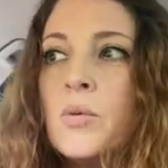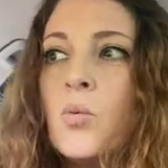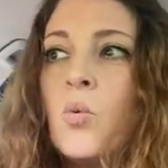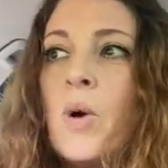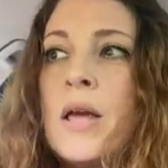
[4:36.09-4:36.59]

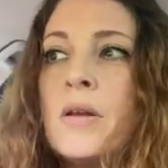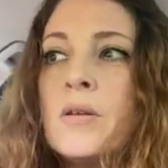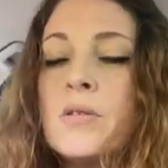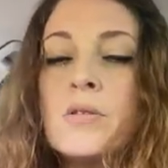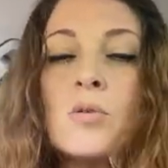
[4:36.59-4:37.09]
when
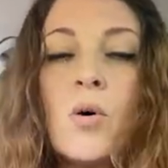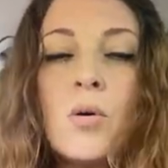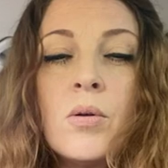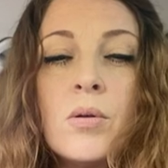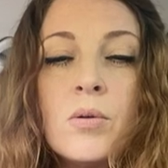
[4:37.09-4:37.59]

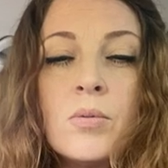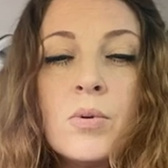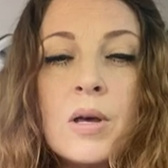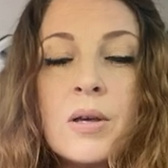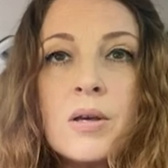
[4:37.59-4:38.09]
Saul
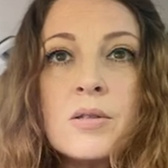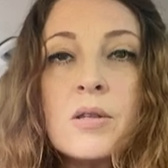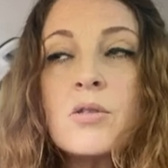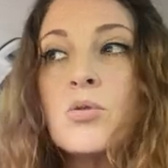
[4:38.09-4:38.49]
was